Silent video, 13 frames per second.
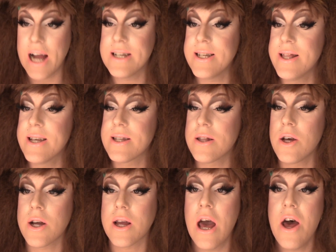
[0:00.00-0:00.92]
I did this
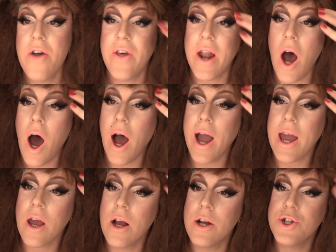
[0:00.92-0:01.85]
look that
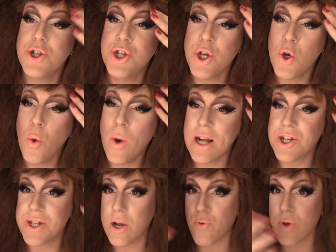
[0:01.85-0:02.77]
I do when I
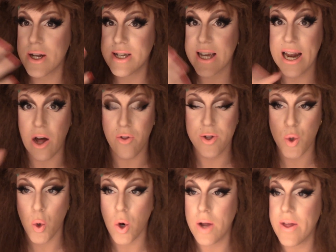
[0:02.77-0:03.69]
just like really need to get out the
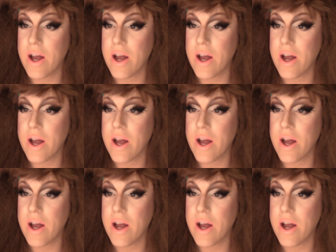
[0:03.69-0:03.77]
door,